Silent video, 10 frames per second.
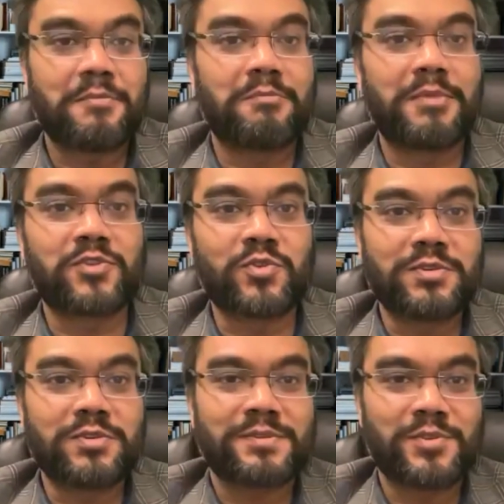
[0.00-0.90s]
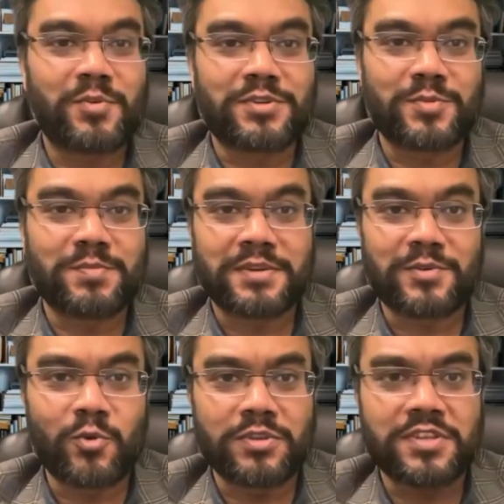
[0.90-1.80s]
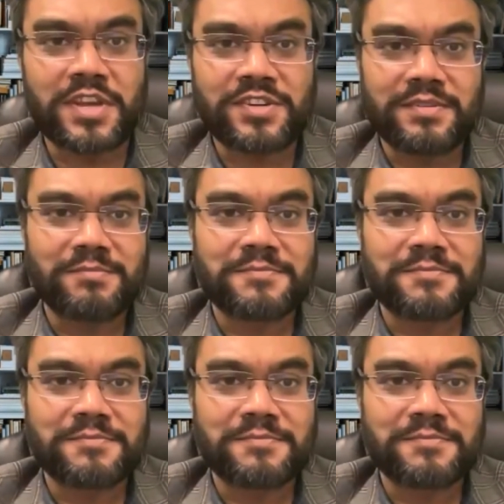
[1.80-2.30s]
Mansoor, do you want to conclude the session?